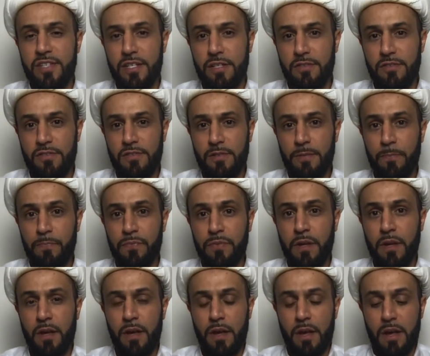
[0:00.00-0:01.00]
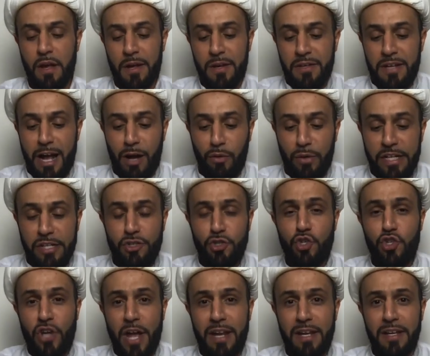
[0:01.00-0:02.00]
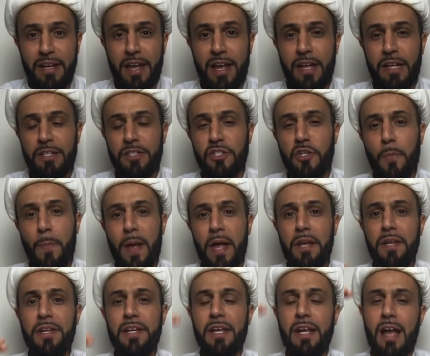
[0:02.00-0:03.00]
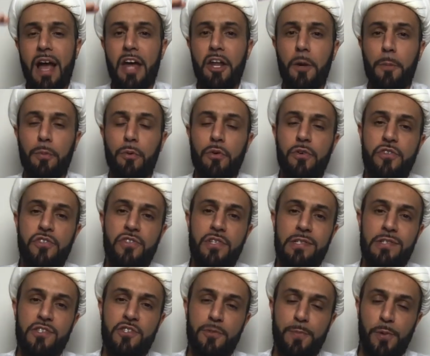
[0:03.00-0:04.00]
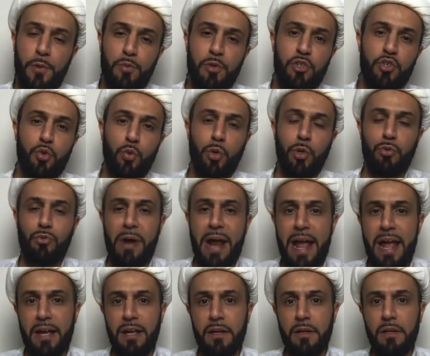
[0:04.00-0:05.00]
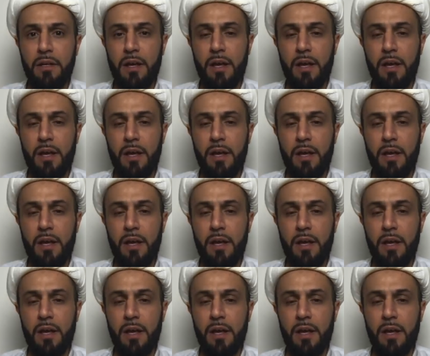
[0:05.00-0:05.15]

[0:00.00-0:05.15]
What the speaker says: things. Now in Jannah, depending on a person's spiritual rank,